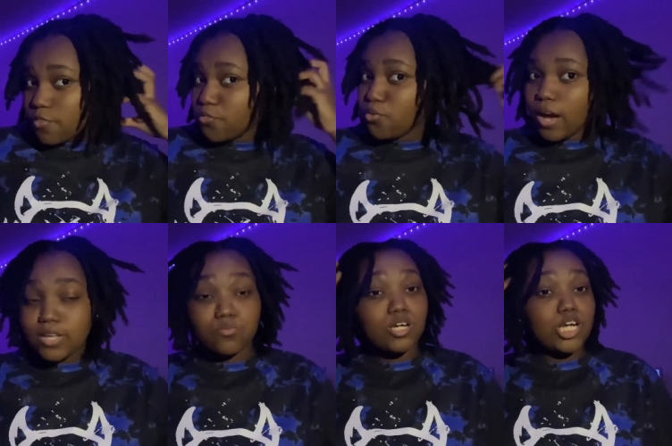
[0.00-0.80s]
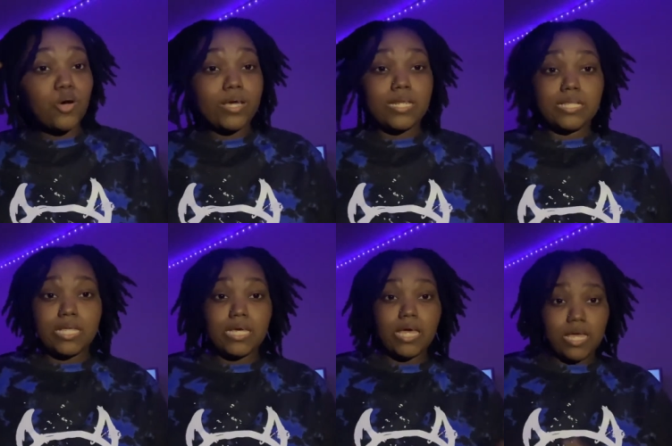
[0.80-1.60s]
if you guys want to know
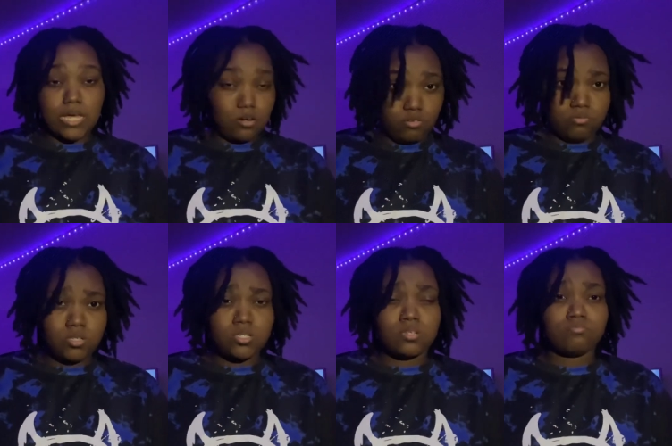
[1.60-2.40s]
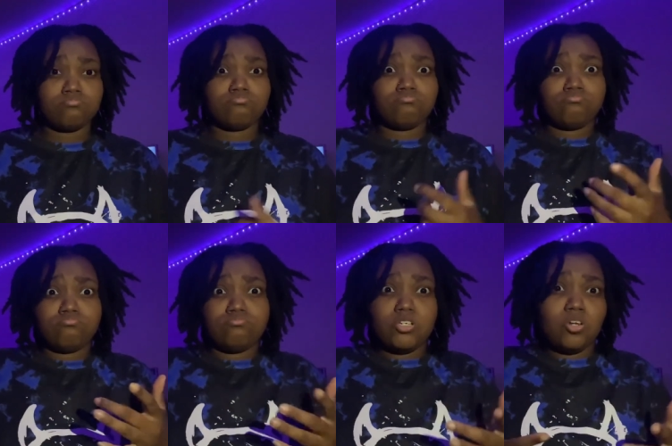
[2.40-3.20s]
anything else
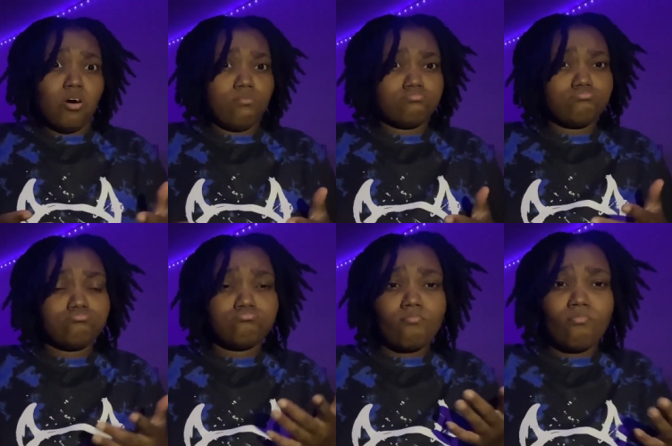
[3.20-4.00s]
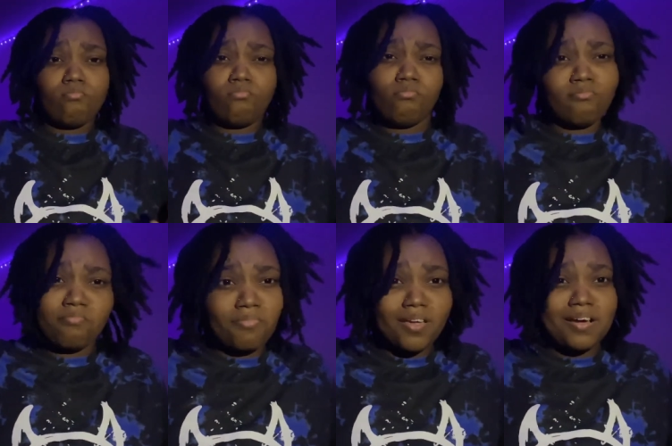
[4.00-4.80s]
you know
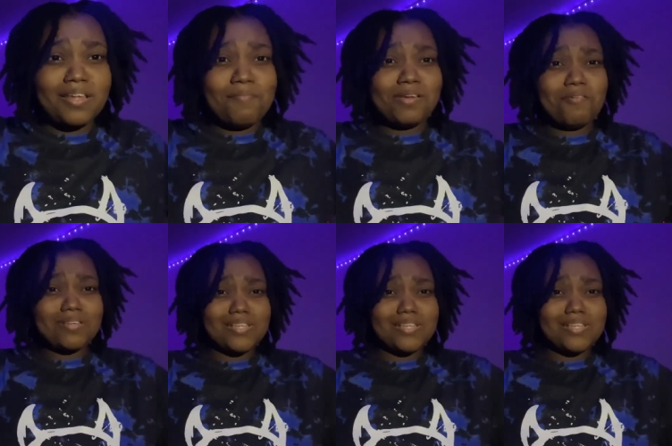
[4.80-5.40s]
let me know what's